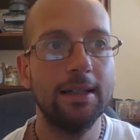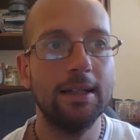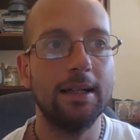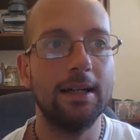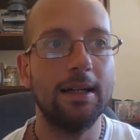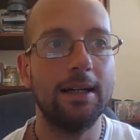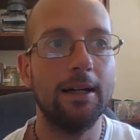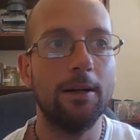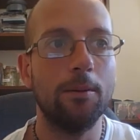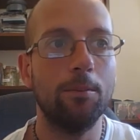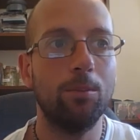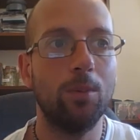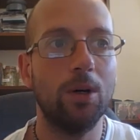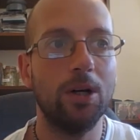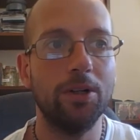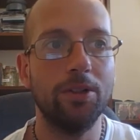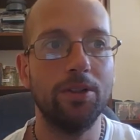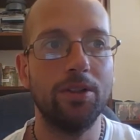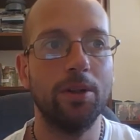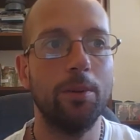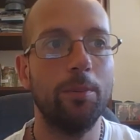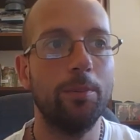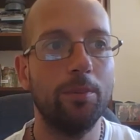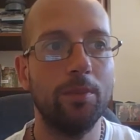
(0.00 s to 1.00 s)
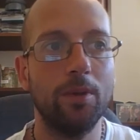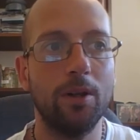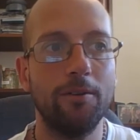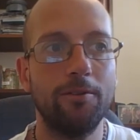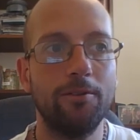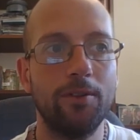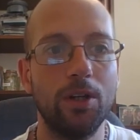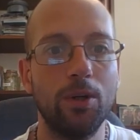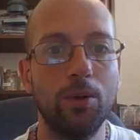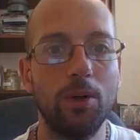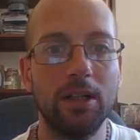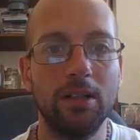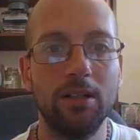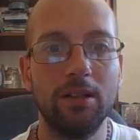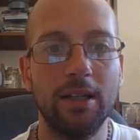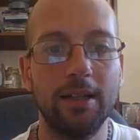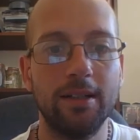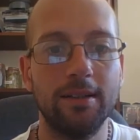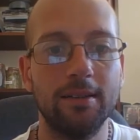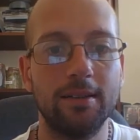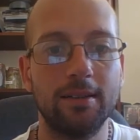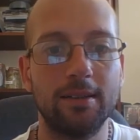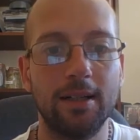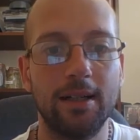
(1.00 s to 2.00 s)
whereas the few
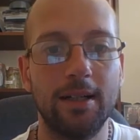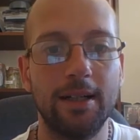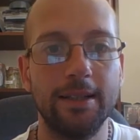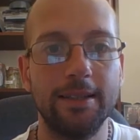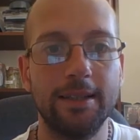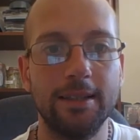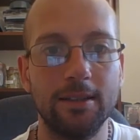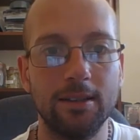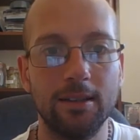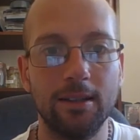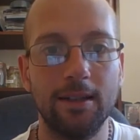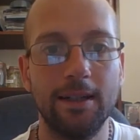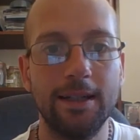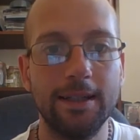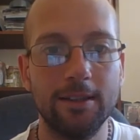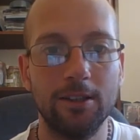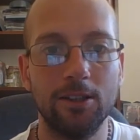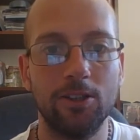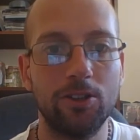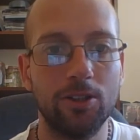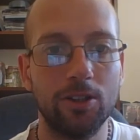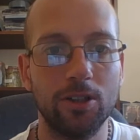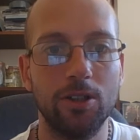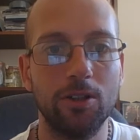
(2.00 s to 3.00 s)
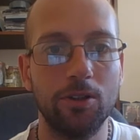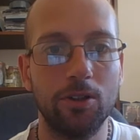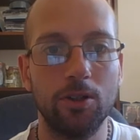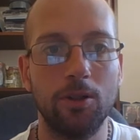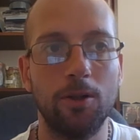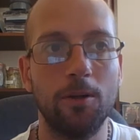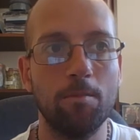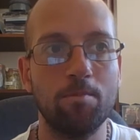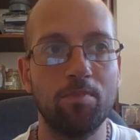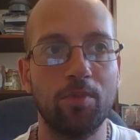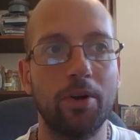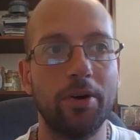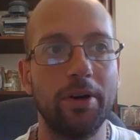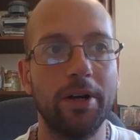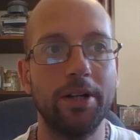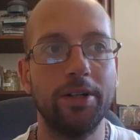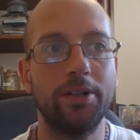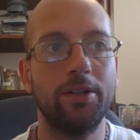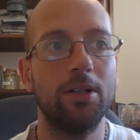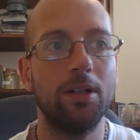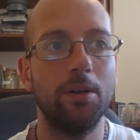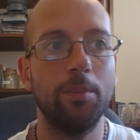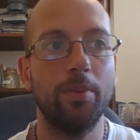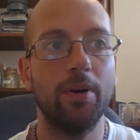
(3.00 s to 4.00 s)
inside in the inner circle are
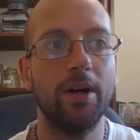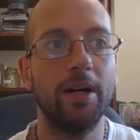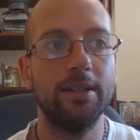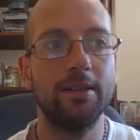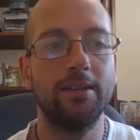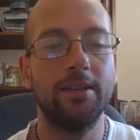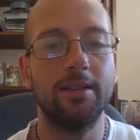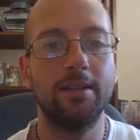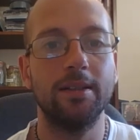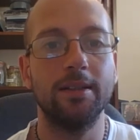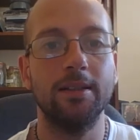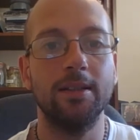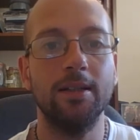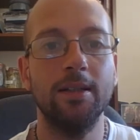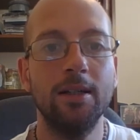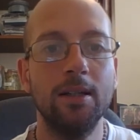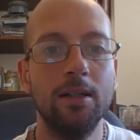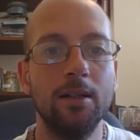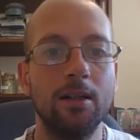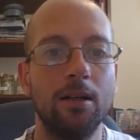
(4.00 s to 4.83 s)
actually practicing